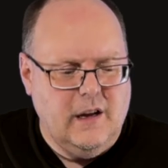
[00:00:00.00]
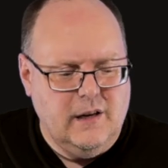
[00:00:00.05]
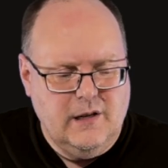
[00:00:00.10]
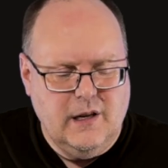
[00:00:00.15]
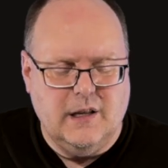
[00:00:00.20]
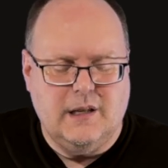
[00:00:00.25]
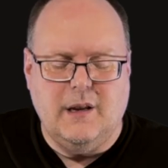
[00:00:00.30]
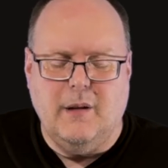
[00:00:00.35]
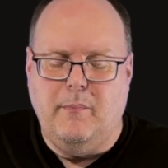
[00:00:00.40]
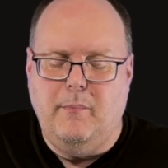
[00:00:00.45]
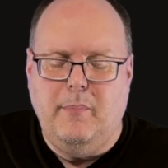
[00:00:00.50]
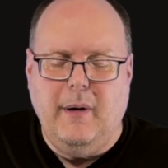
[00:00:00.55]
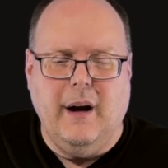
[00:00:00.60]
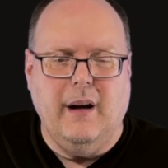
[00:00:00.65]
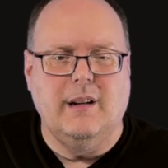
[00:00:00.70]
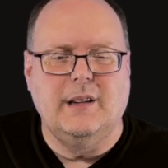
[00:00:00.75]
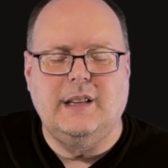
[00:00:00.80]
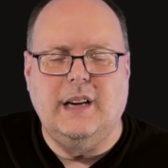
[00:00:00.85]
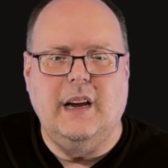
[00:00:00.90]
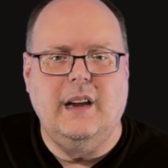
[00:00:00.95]
just a
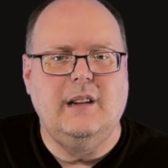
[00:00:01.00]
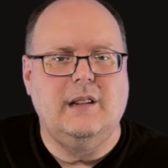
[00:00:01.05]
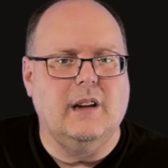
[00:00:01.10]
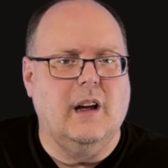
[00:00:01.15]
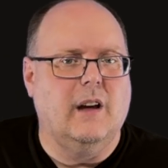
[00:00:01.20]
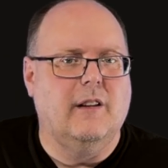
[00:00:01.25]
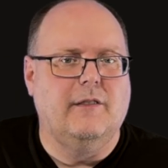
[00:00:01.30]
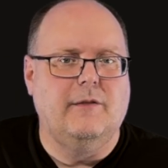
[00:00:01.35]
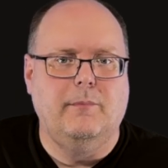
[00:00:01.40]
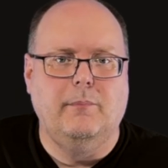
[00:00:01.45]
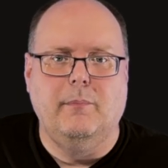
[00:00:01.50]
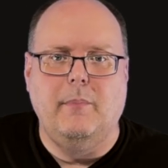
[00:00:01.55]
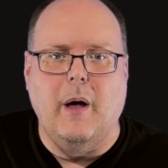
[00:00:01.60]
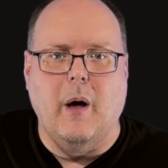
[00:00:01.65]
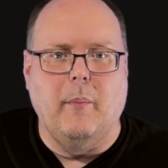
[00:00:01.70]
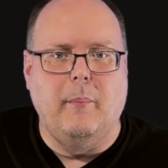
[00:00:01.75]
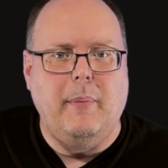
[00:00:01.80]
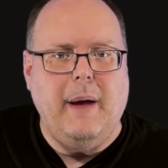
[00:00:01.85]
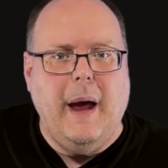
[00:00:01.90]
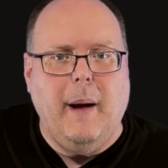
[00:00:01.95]
barest hint of
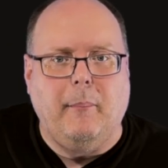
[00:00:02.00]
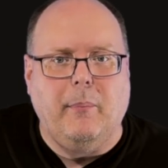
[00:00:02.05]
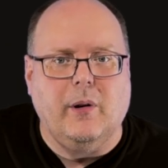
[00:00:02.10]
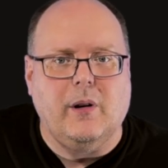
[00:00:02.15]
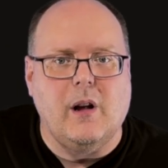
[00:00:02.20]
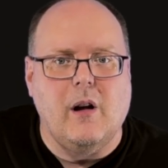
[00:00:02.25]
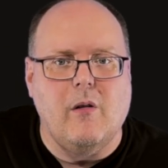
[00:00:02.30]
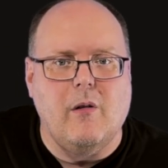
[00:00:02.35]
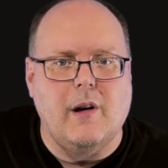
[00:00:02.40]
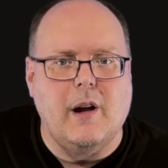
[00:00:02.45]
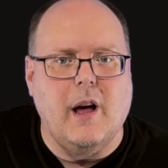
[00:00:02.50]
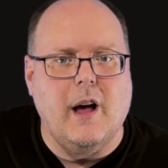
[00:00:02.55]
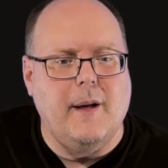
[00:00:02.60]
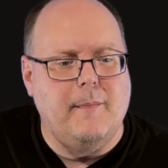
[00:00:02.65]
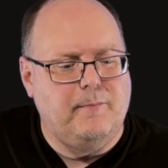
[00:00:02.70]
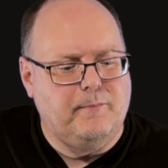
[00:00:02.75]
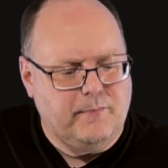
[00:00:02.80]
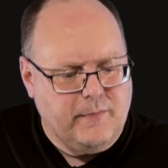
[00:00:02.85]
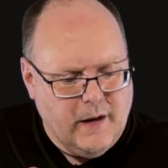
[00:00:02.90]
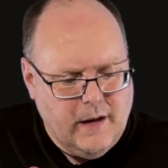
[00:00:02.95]
bell pepper going
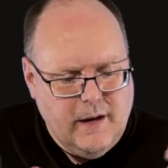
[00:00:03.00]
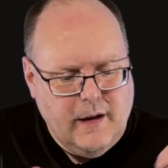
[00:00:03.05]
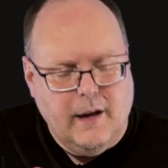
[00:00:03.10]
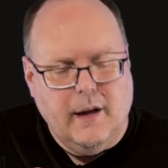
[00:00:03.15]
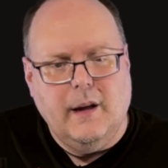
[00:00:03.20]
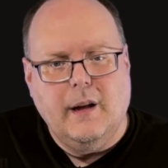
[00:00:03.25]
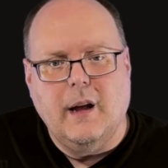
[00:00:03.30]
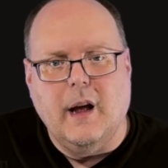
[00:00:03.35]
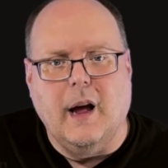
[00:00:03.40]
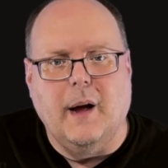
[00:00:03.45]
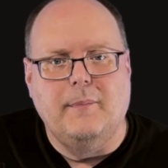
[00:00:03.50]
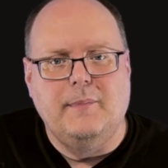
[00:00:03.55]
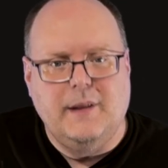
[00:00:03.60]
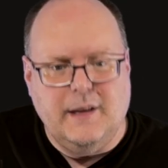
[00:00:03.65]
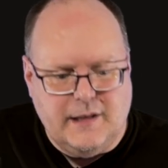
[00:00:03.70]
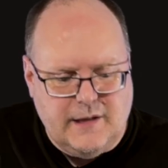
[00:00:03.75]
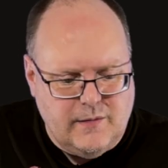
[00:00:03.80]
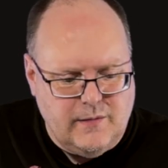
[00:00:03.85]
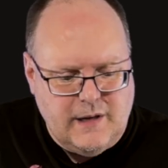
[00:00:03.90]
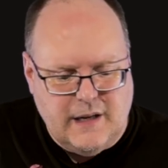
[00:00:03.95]
on. Um,
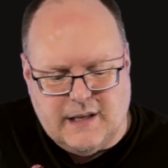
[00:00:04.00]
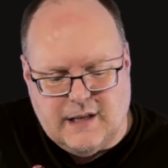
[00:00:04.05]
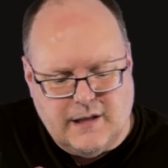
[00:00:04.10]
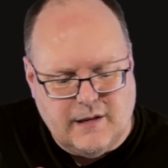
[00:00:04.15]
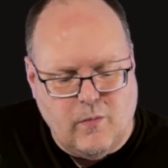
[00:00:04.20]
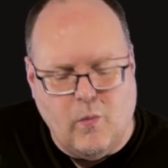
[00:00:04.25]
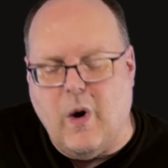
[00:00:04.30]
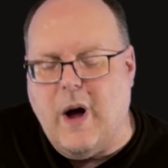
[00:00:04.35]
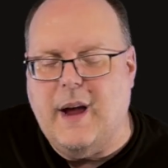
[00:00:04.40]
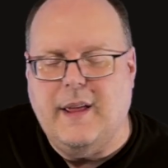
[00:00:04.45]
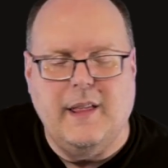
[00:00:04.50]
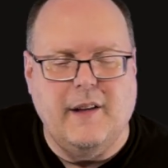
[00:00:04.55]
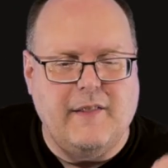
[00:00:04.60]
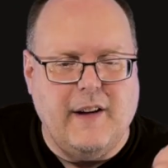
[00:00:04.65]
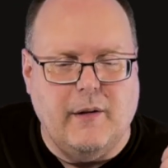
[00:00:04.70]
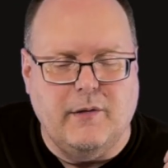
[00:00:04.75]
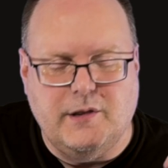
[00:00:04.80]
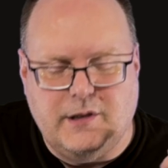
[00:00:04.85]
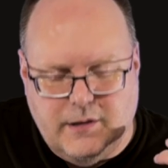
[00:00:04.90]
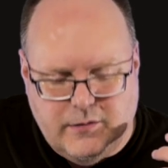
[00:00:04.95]
this, this is a wine that if
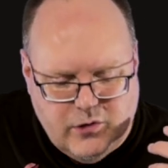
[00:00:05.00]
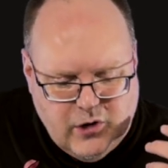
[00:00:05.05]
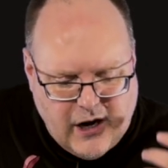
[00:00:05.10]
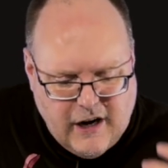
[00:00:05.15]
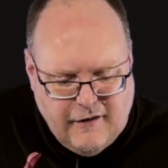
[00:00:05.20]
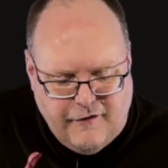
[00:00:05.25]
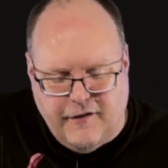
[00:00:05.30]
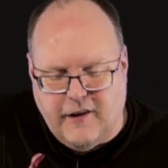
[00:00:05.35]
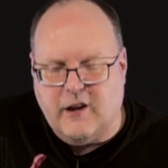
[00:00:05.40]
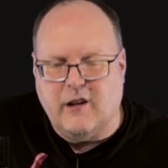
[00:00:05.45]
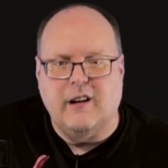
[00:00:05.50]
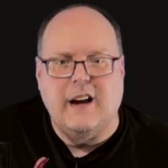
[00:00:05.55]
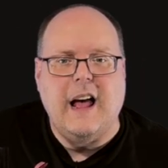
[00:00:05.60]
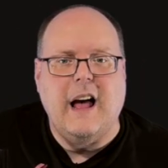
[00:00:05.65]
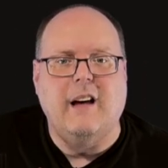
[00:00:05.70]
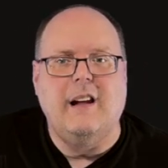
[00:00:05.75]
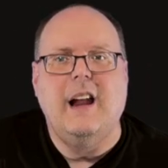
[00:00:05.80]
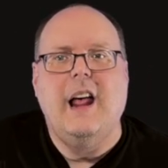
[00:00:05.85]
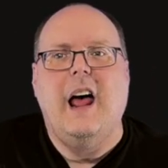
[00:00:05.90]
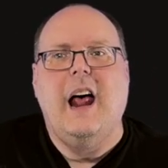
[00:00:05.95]
I was trying to figure it
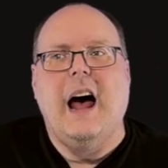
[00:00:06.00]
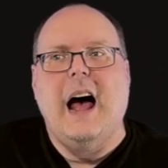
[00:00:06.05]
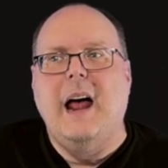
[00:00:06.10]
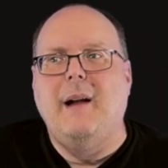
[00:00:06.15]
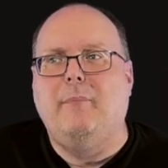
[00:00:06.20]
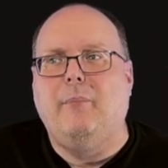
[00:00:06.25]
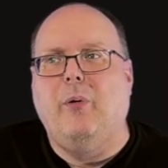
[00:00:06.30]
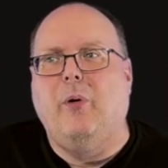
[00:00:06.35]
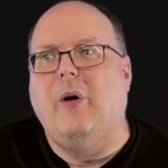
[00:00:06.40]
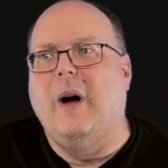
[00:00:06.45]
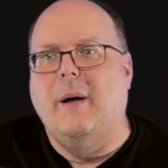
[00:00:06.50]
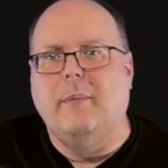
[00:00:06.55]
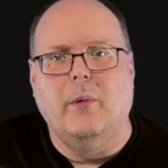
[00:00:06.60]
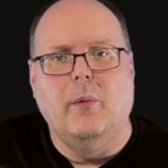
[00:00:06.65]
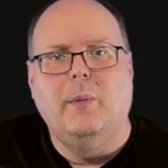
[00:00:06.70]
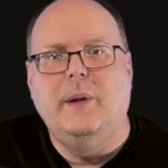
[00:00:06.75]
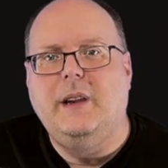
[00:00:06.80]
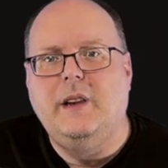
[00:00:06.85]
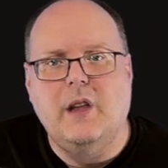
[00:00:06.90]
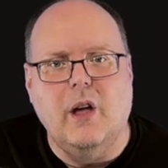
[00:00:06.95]
out, I'd
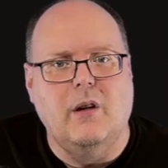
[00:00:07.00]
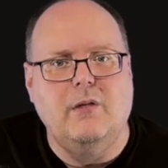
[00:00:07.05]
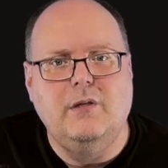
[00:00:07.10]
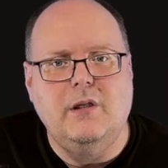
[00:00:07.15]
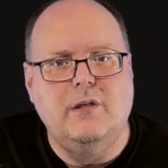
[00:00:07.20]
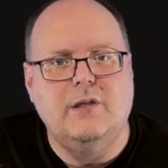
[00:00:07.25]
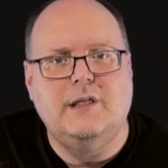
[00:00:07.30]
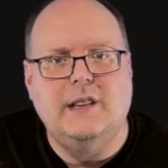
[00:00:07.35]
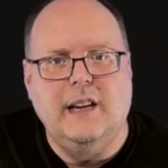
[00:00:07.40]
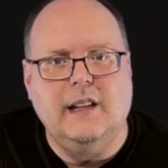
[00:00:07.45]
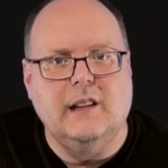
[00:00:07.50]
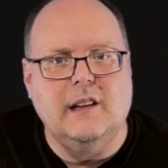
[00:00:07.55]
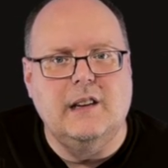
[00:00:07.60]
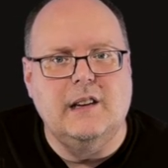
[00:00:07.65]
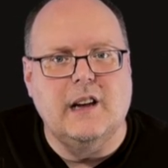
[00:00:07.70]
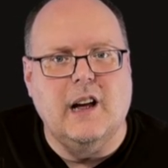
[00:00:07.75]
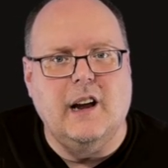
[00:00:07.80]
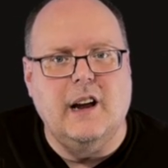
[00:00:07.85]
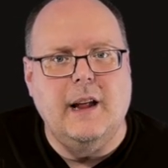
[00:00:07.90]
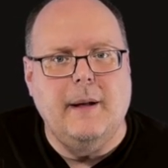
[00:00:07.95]
probably go New Zealand
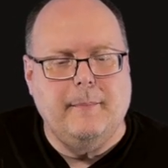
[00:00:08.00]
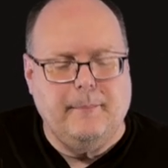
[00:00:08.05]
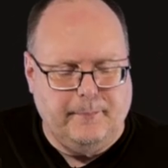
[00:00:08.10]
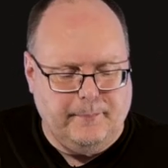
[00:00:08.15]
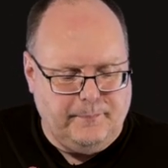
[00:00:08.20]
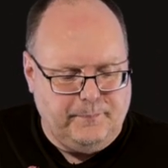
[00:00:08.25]
on it.